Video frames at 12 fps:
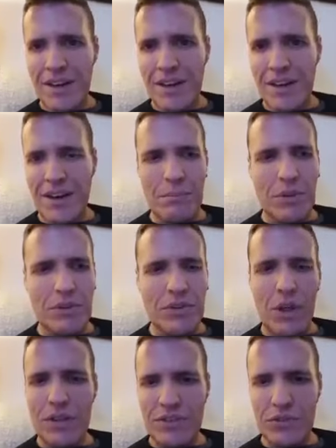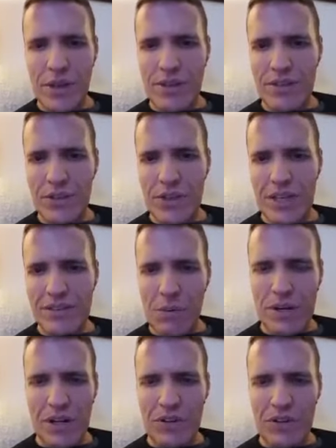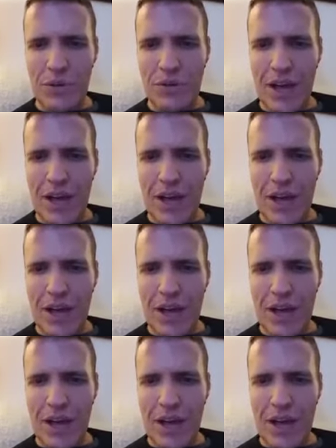There's all these crazy things I want to do